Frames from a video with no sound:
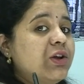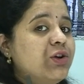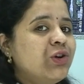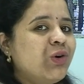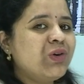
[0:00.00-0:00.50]

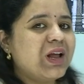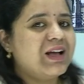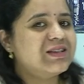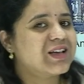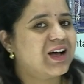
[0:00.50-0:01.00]
known
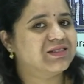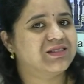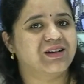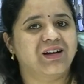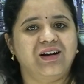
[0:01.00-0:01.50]
as
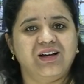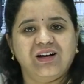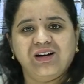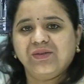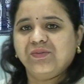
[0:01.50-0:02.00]

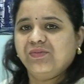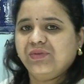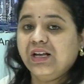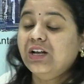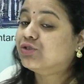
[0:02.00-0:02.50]
Antarala.
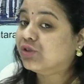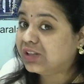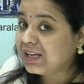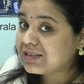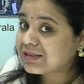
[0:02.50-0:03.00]
So
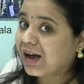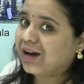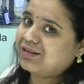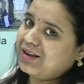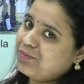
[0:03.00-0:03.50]
these
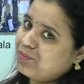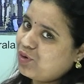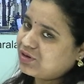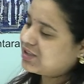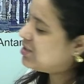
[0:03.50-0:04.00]
are
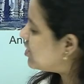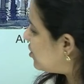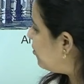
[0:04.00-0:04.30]
important